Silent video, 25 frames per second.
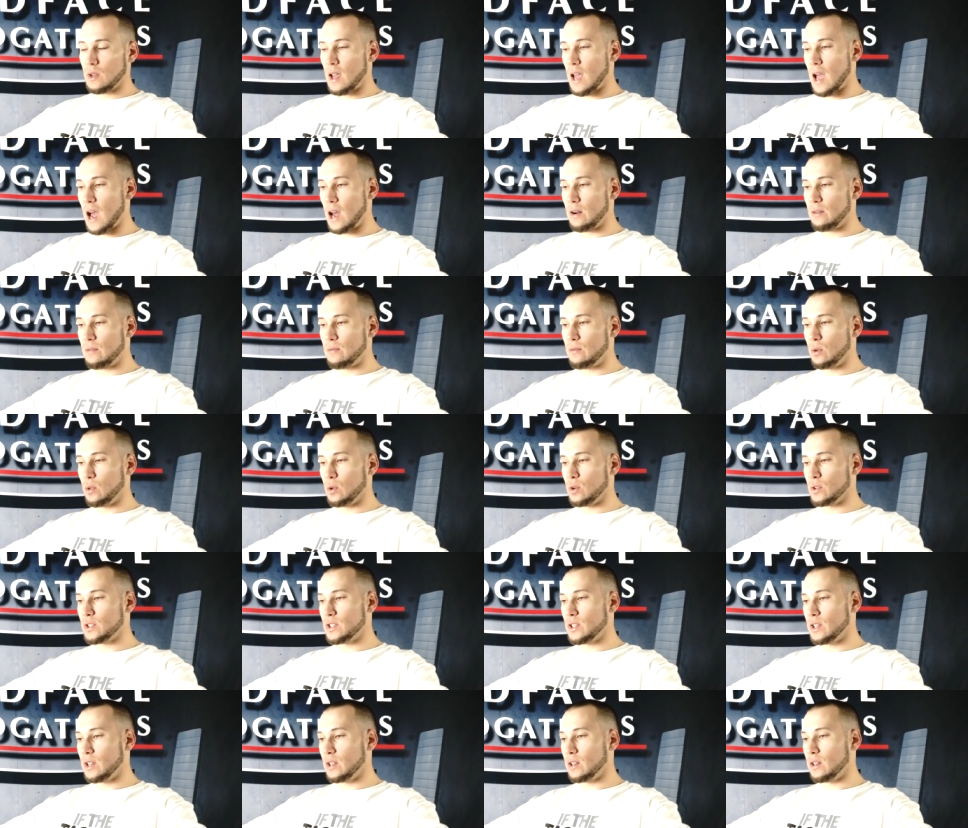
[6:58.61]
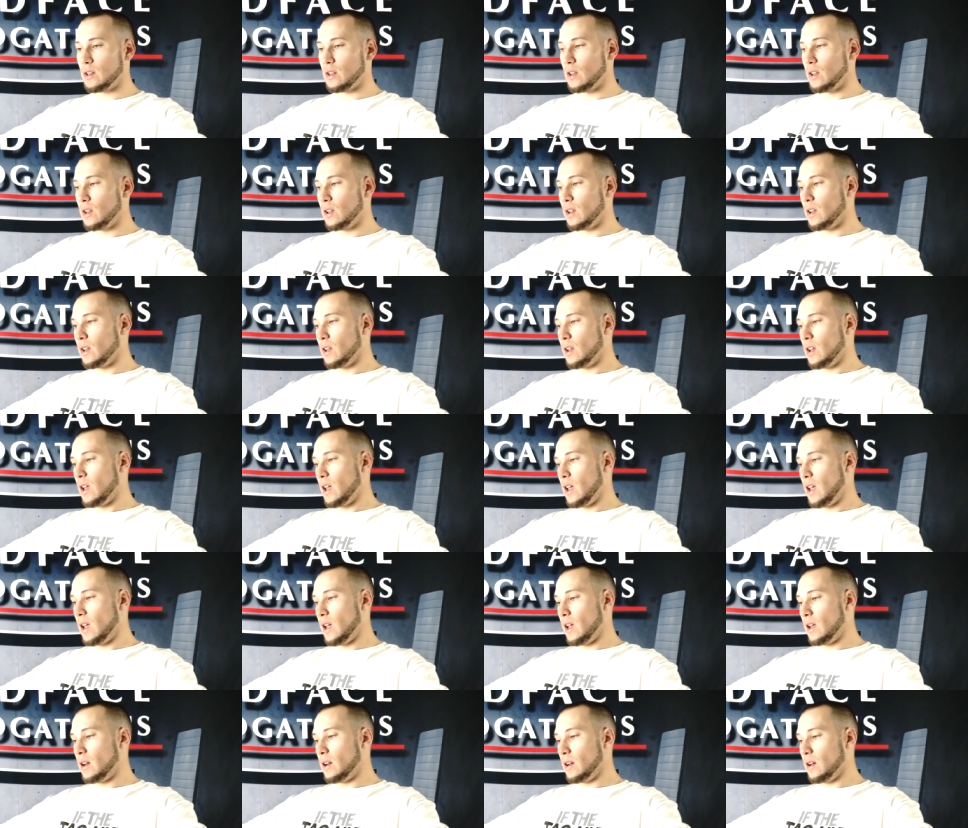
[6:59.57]
out of Fullerton,
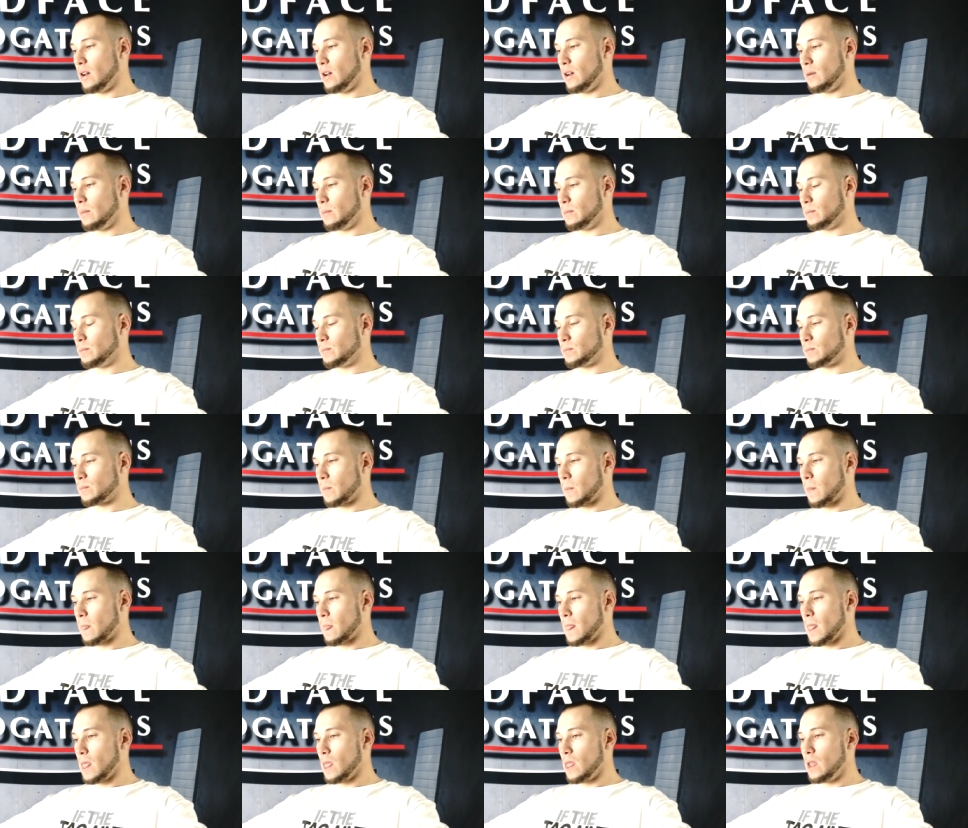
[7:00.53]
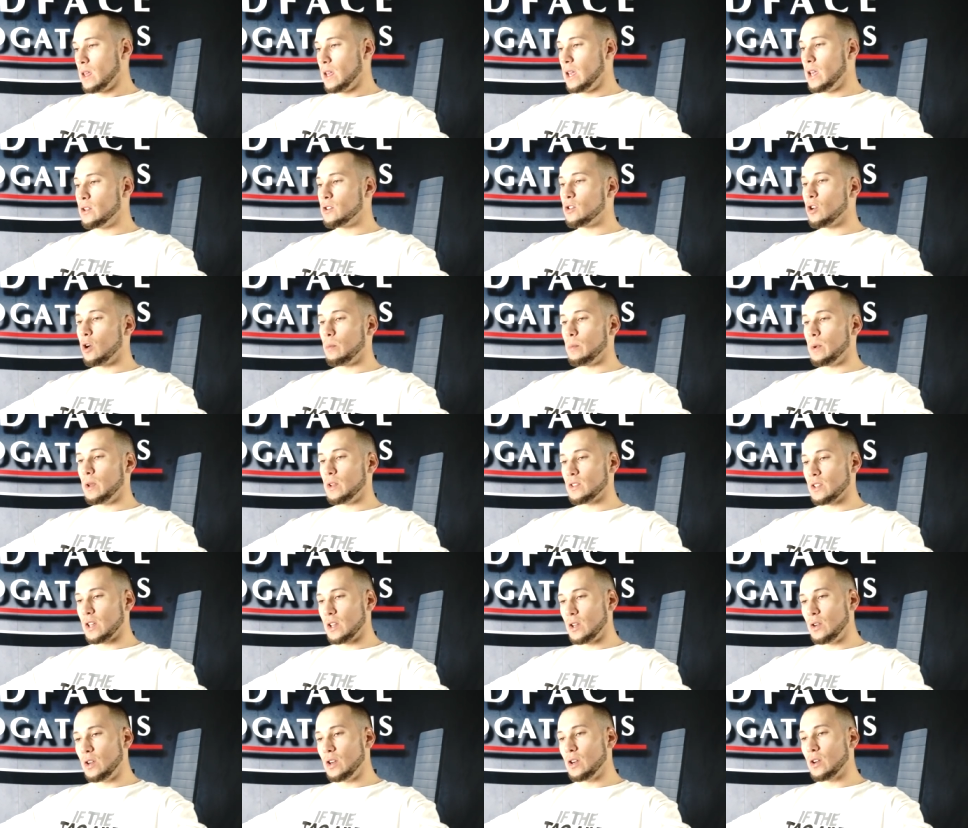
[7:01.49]
and um, he told me he's
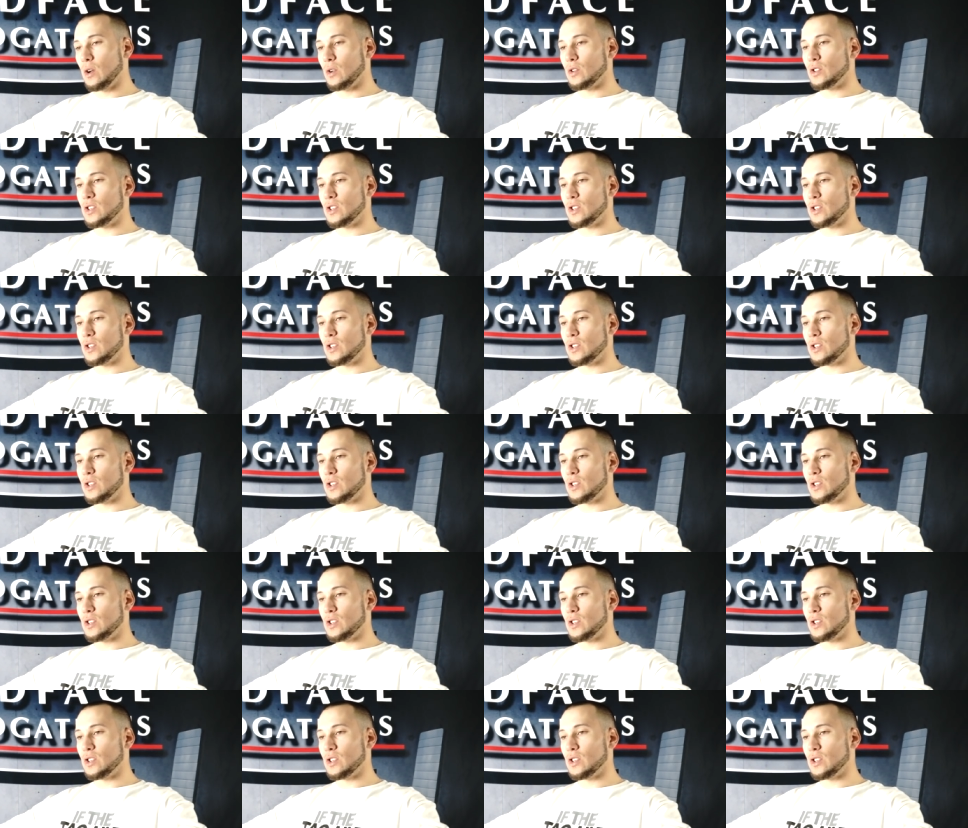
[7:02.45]
like, you need to go